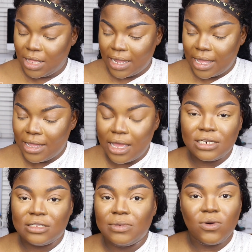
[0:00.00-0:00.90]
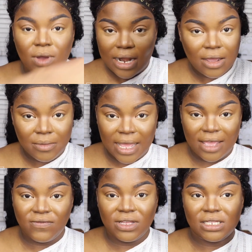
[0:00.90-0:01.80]
Like how y'all just be going out and
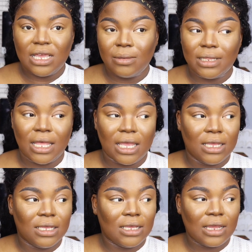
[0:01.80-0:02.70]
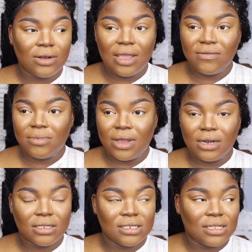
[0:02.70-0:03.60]
buying Fenty. I be like, y'all know every
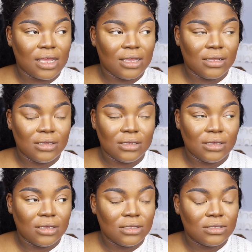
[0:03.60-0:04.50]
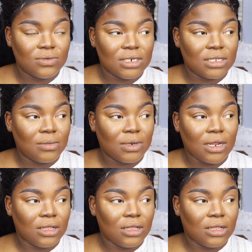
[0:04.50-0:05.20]
product is like $20-something.